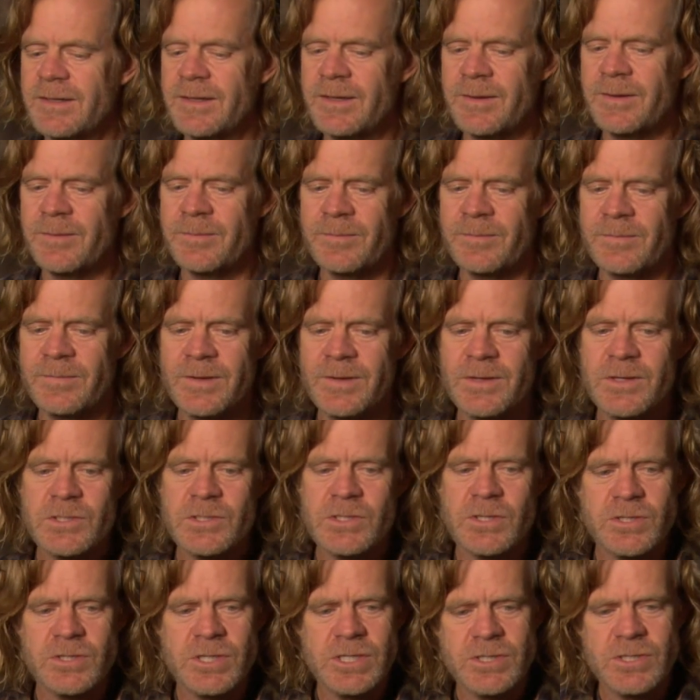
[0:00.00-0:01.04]
Um,
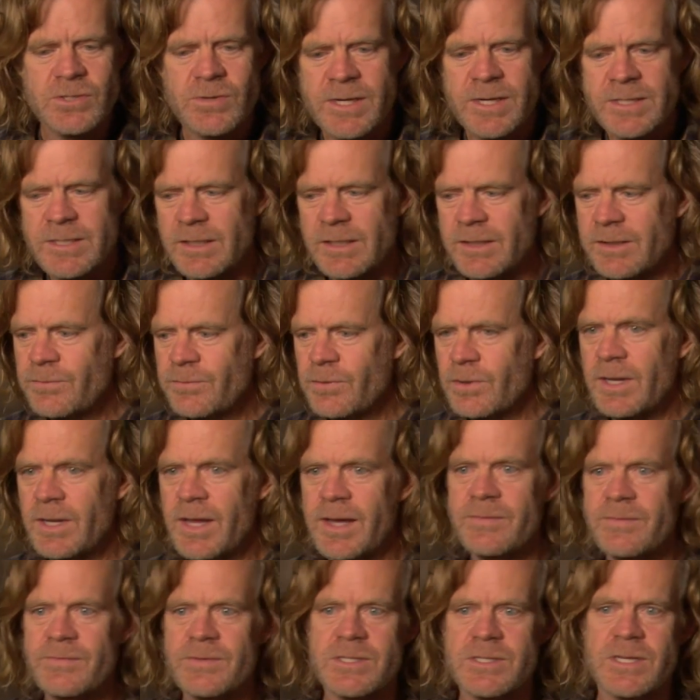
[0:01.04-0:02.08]
so she's trying to live her
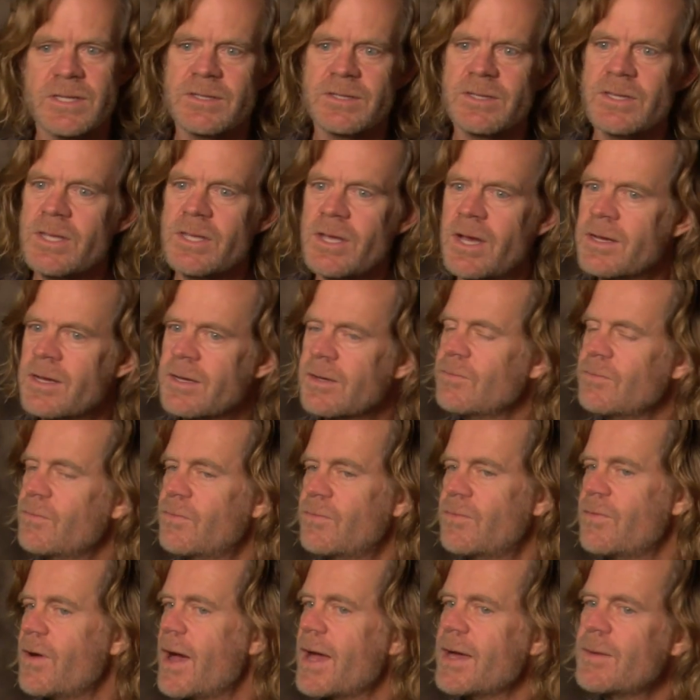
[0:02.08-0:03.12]
life as a young,
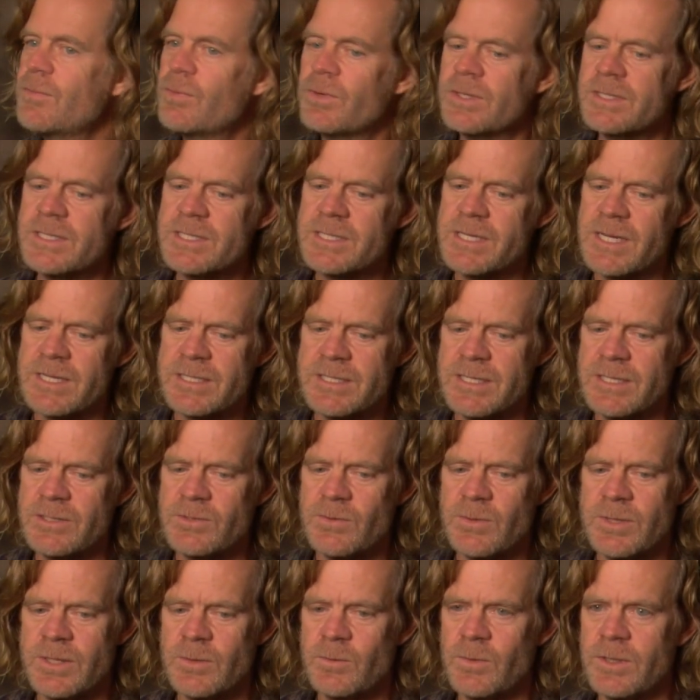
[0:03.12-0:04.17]
vibrant, sexy
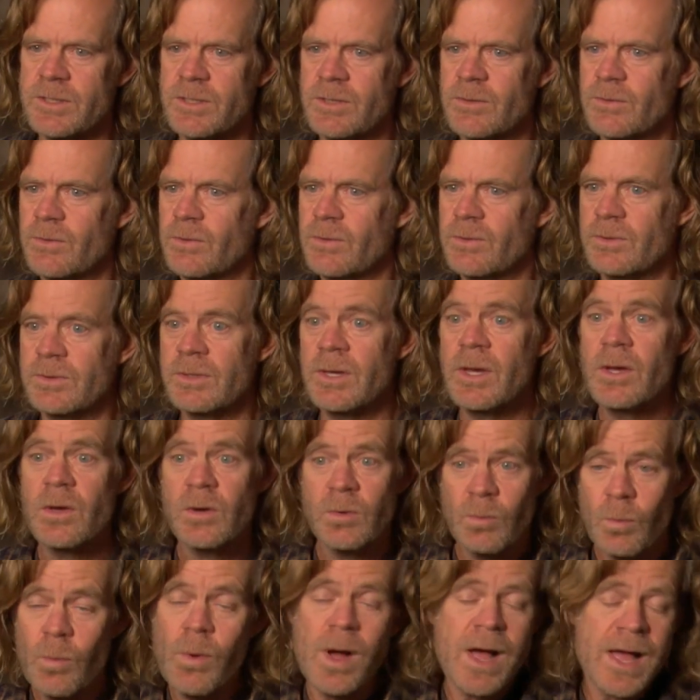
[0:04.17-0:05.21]
21-year-old
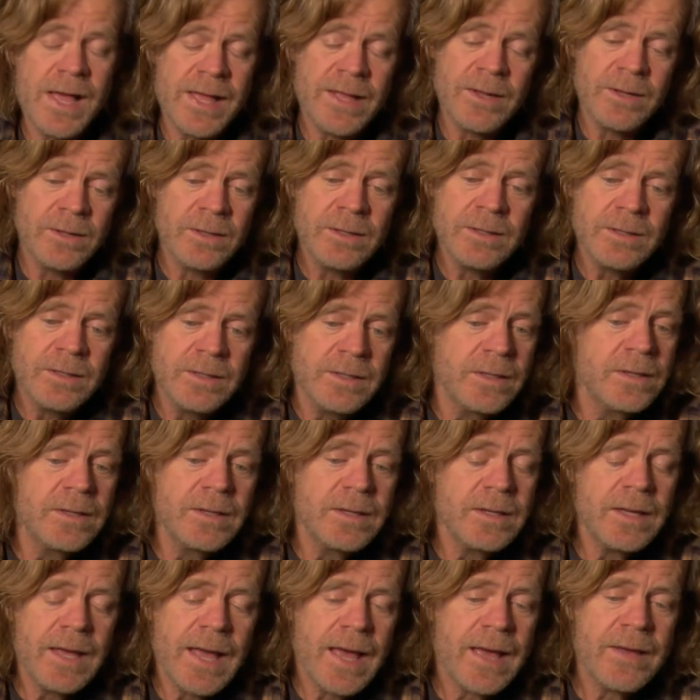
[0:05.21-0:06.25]
while
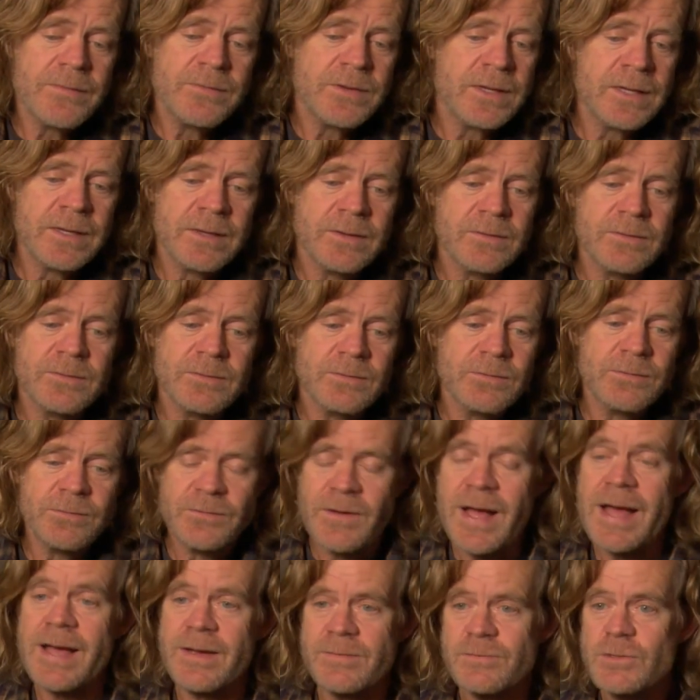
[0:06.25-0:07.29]
having
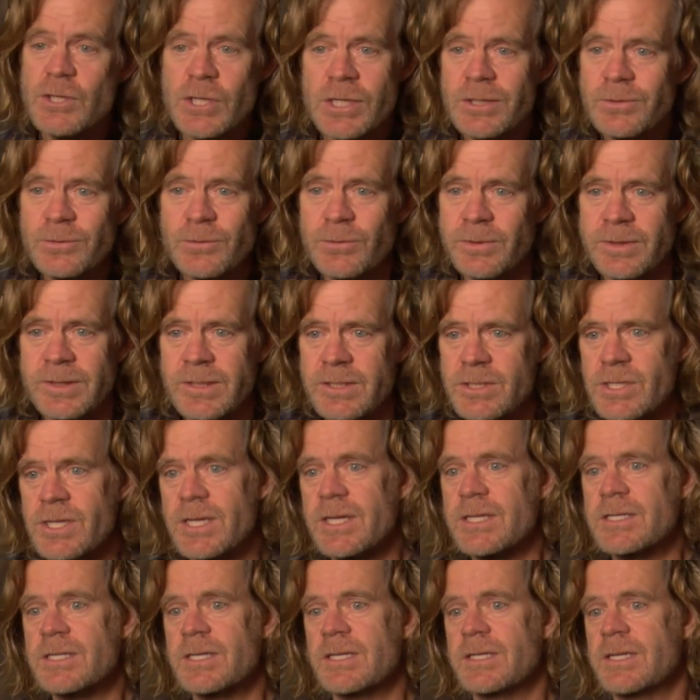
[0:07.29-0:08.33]
five children that she
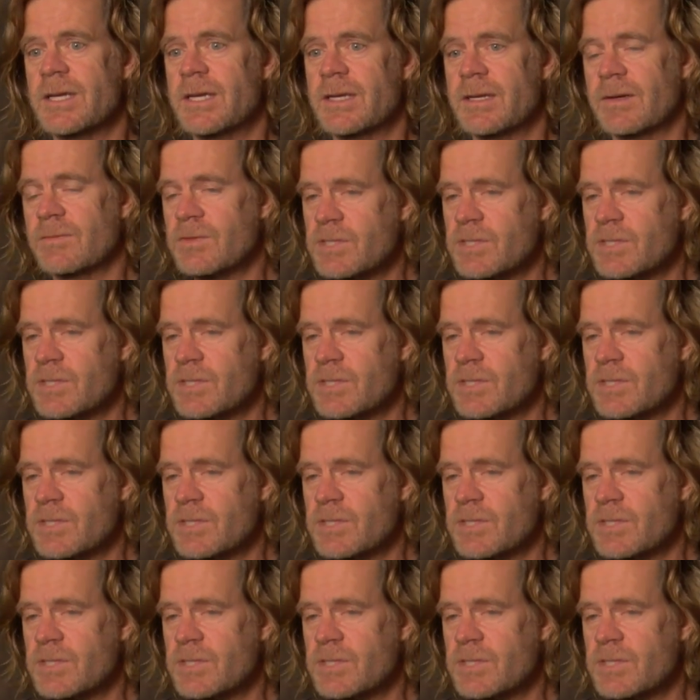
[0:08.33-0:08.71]
has to take up,